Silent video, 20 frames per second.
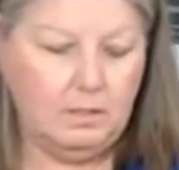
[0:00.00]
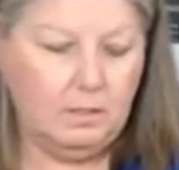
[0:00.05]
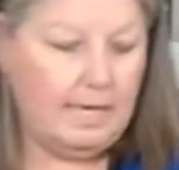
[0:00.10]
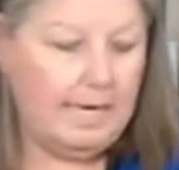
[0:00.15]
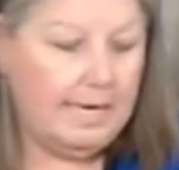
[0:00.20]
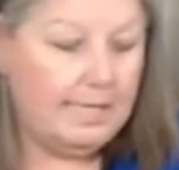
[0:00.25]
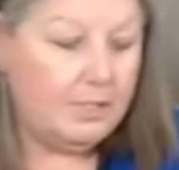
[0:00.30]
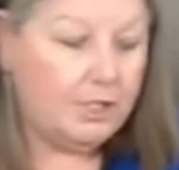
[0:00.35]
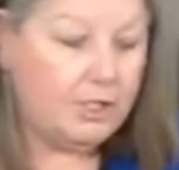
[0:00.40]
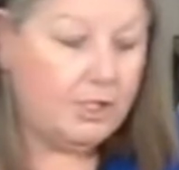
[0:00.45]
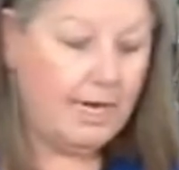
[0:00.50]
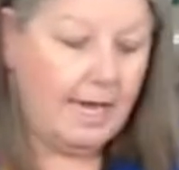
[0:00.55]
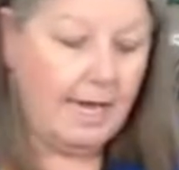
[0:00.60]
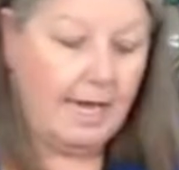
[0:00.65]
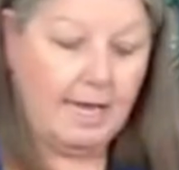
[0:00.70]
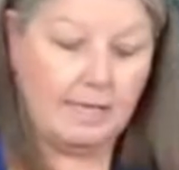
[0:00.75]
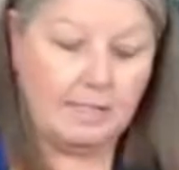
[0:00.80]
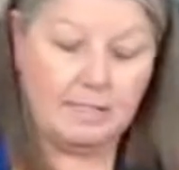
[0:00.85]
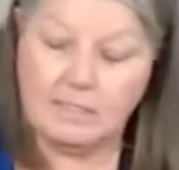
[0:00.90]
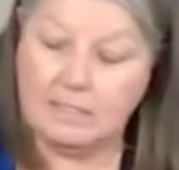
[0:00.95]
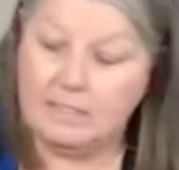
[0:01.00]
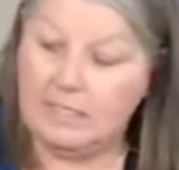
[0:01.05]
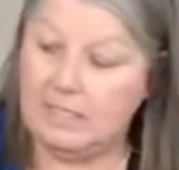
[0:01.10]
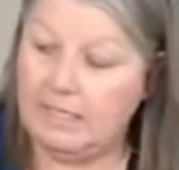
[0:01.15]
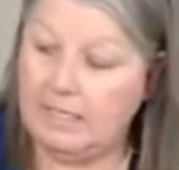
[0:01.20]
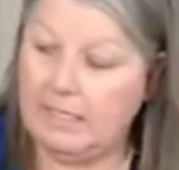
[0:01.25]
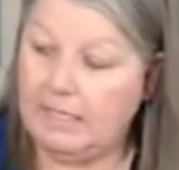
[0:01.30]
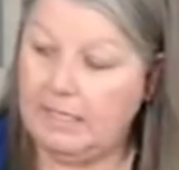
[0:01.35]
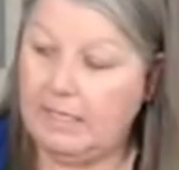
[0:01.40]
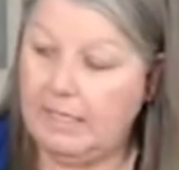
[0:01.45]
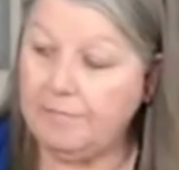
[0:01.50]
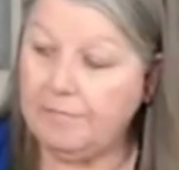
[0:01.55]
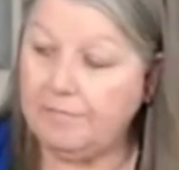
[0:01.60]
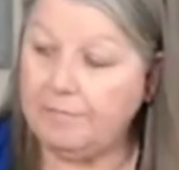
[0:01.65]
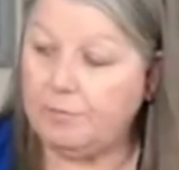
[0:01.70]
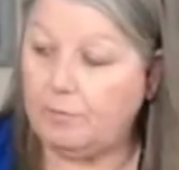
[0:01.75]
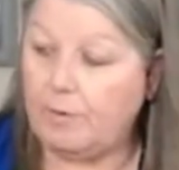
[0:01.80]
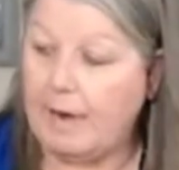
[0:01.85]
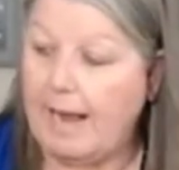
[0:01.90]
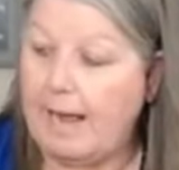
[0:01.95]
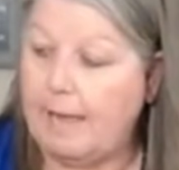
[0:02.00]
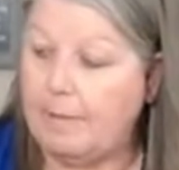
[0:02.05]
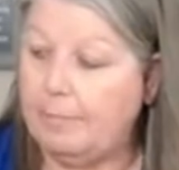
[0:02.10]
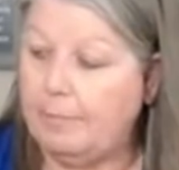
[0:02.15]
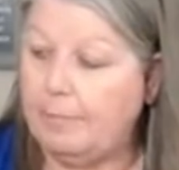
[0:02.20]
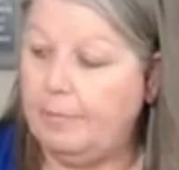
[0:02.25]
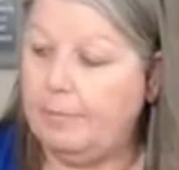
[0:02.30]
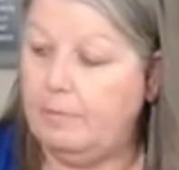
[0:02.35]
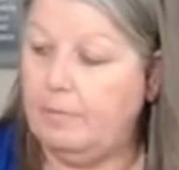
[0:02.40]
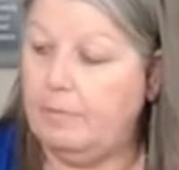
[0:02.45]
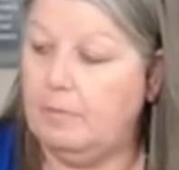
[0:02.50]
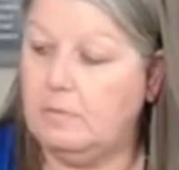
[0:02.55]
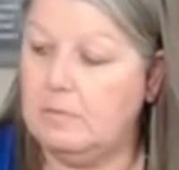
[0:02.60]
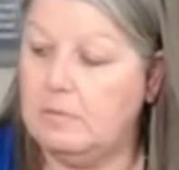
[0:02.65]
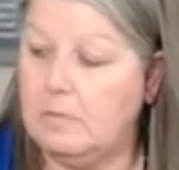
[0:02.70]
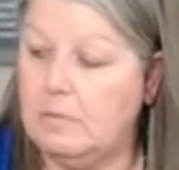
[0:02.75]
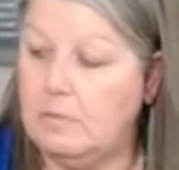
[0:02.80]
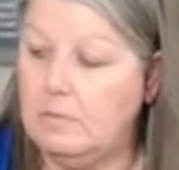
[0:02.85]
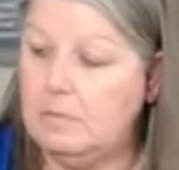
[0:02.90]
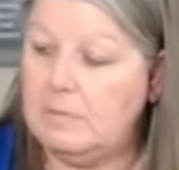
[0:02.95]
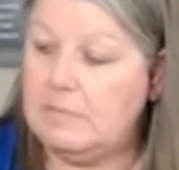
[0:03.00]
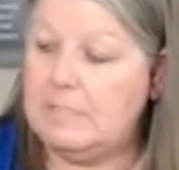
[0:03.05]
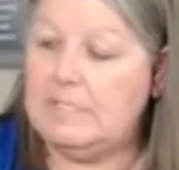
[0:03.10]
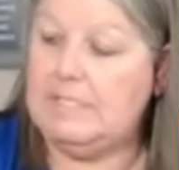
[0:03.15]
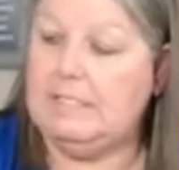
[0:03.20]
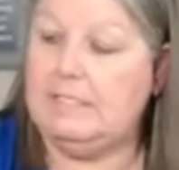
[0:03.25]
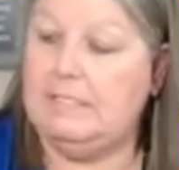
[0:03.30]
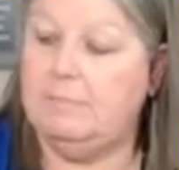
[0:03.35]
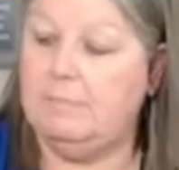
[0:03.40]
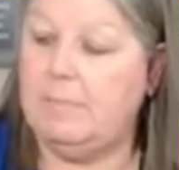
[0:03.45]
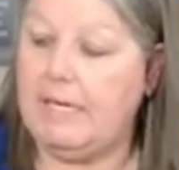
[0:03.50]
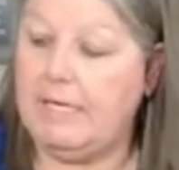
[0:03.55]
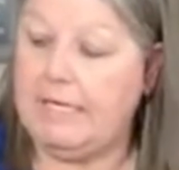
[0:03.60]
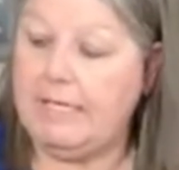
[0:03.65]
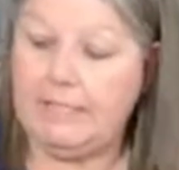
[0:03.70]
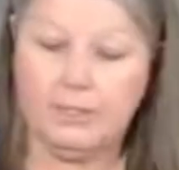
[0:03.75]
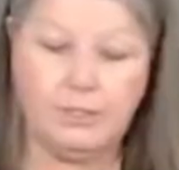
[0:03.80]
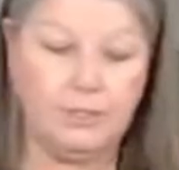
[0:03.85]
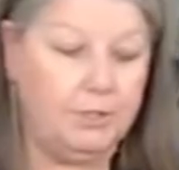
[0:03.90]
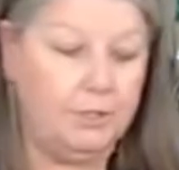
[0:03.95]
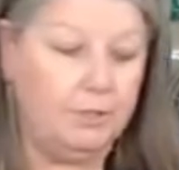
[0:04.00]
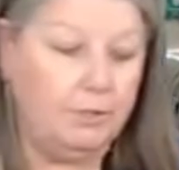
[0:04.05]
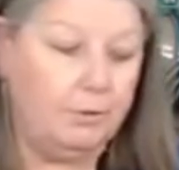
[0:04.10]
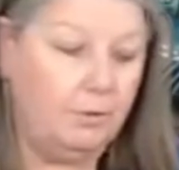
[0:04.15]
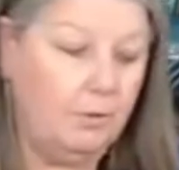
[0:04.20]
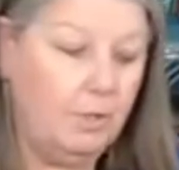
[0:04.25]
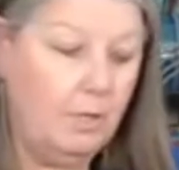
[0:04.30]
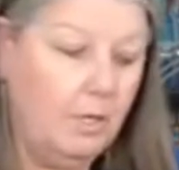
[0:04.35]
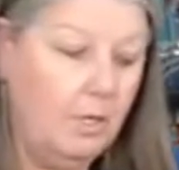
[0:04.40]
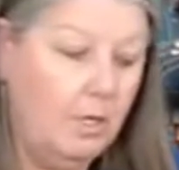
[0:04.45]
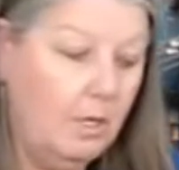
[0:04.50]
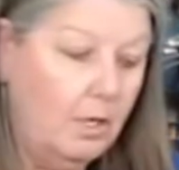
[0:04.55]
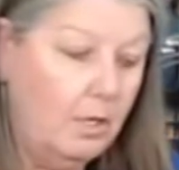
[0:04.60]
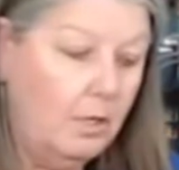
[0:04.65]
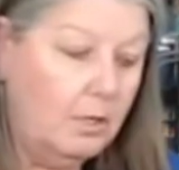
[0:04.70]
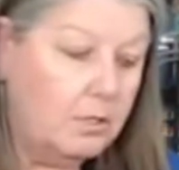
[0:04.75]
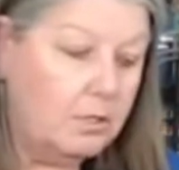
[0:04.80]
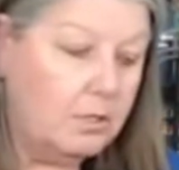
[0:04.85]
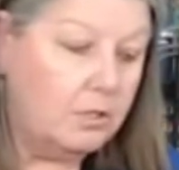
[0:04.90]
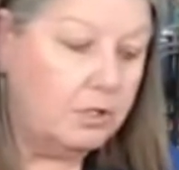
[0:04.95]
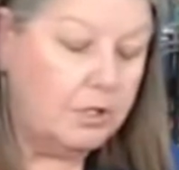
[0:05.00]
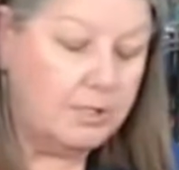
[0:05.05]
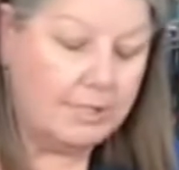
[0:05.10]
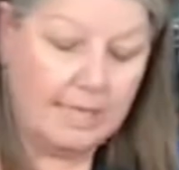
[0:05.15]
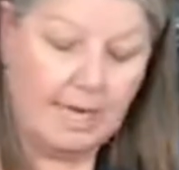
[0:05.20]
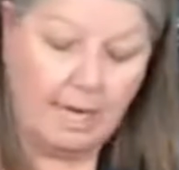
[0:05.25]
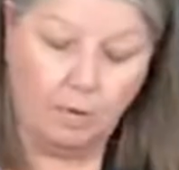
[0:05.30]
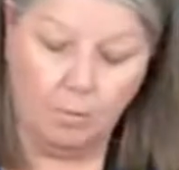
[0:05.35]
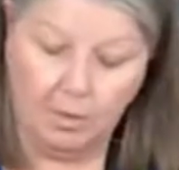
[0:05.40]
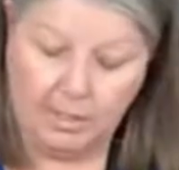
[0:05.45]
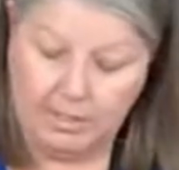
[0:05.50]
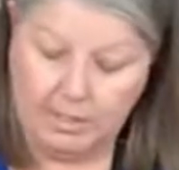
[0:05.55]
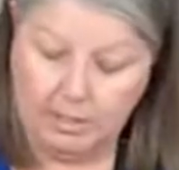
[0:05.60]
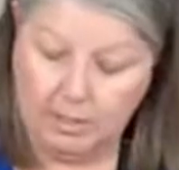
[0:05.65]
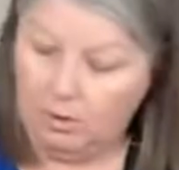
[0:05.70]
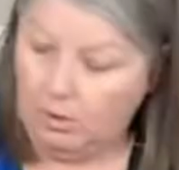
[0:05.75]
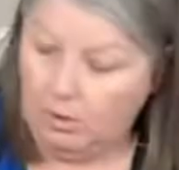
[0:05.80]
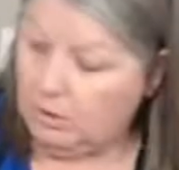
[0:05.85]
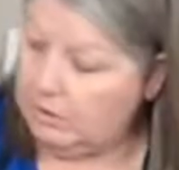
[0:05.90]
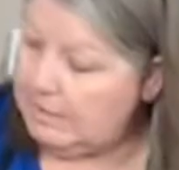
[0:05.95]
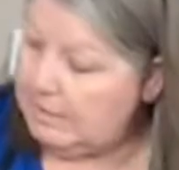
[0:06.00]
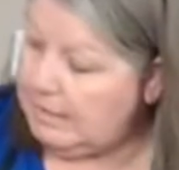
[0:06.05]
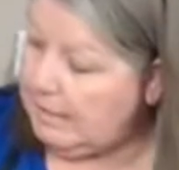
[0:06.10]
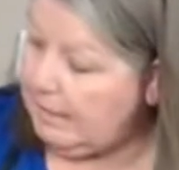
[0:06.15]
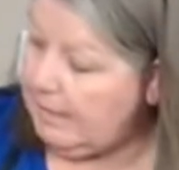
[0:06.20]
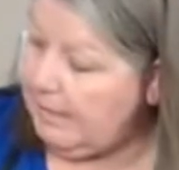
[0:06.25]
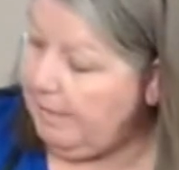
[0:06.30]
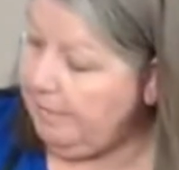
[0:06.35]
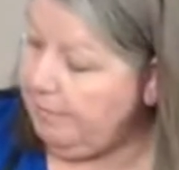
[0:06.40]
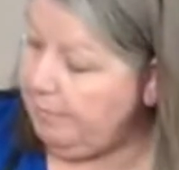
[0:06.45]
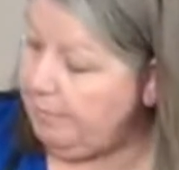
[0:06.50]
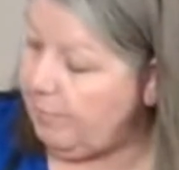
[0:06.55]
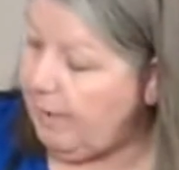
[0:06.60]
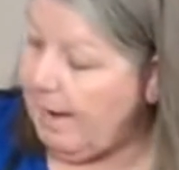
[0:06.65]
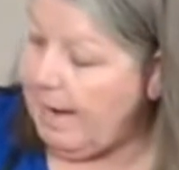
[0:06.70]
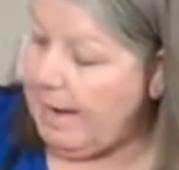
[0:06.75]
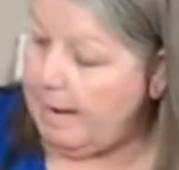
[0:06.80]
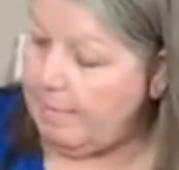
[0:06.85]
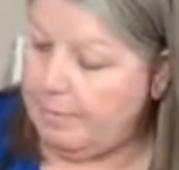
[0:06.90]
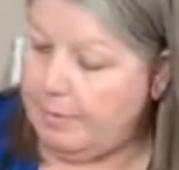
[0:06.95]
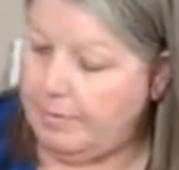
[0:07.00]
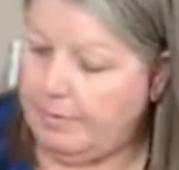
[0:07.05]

and she has the gift wrap buddy too. So she's got one that holds the gift wrap.